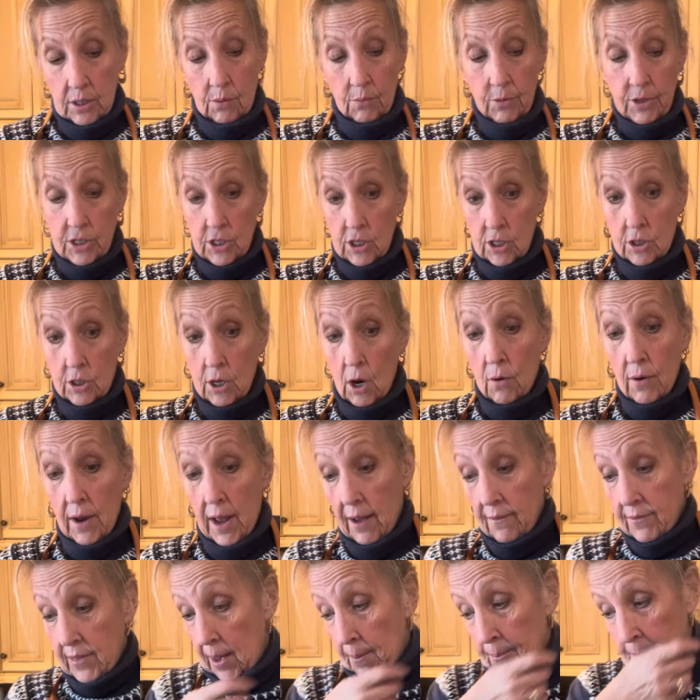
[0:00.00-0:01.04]
We just don't have
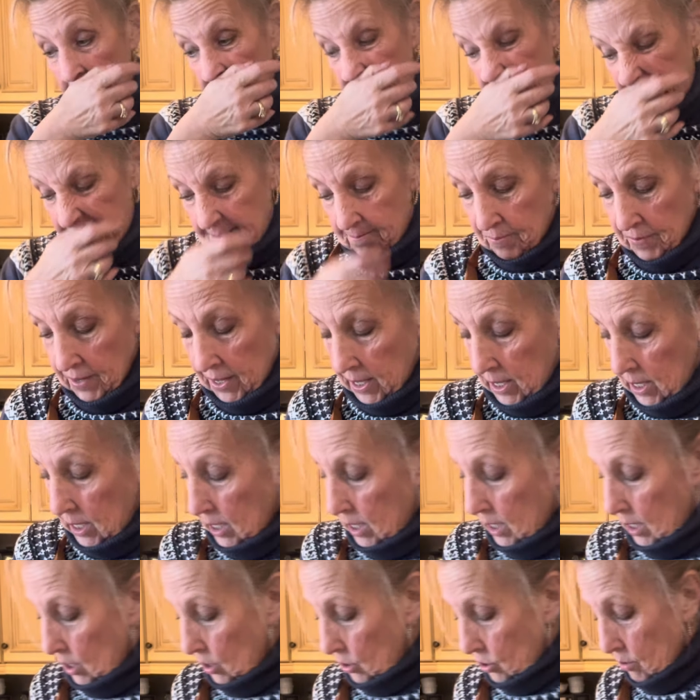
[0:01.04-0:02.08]
that budget.
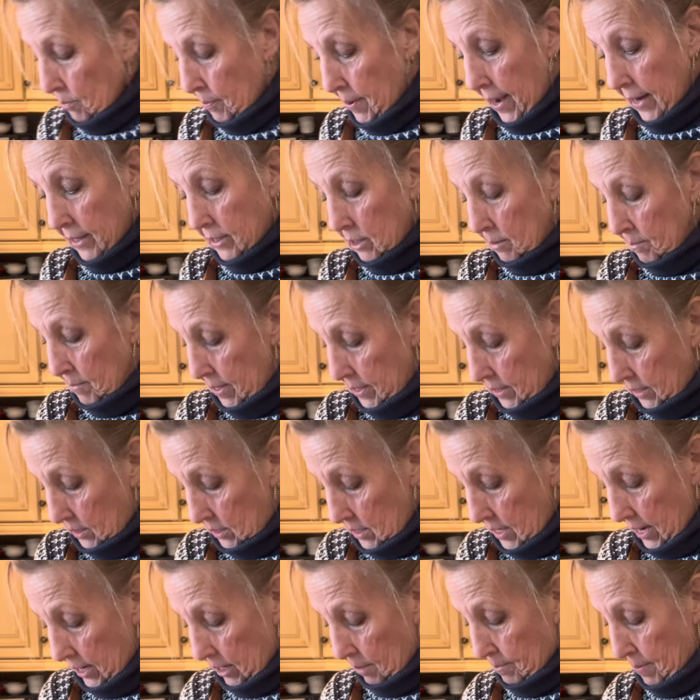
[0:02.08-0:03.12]
So back to my
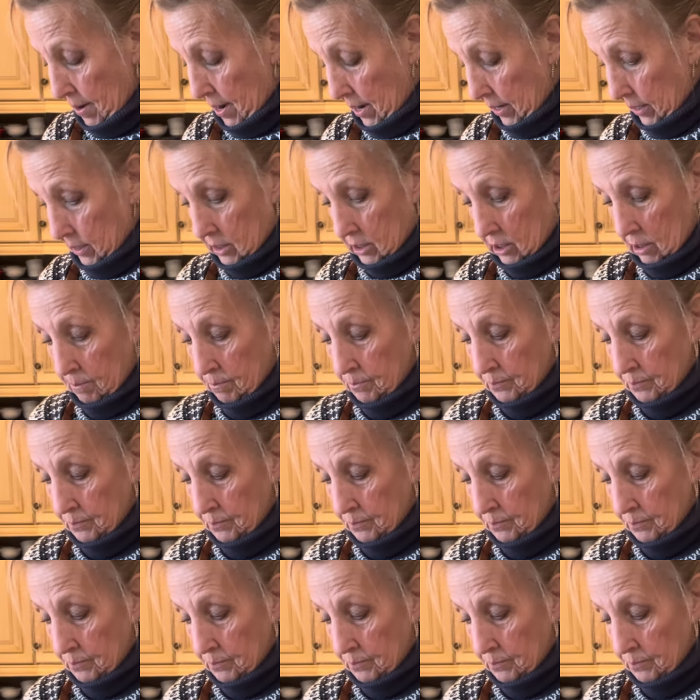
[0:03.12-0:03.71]
snack box.